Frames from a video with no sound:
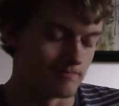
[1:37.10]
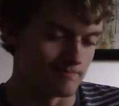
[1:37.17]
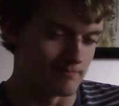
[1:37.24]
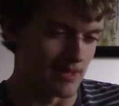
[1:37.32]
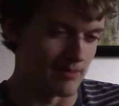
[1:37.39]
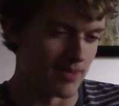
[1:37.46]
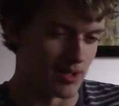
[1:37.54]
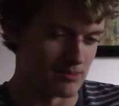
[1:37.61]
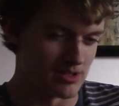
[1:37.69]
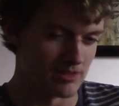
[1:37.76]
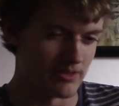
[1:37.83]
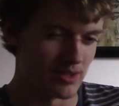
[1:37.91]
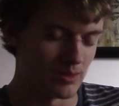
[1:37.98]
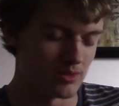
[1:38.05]
My bum is
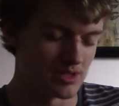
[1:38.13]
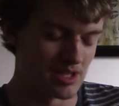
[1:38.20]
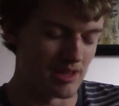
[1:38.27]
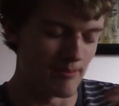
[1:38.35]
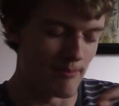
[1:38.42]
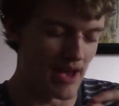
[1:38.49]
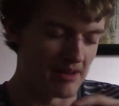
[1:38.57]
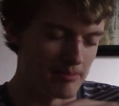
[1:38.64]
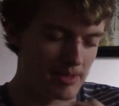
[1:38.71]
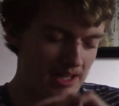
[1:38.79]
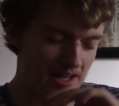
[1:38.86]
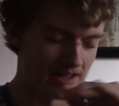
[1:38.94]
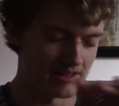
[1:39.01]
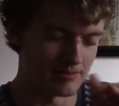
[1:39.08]
fused to the bed
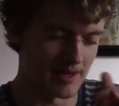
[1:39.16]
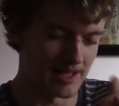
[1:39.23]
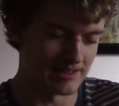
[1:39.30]
because my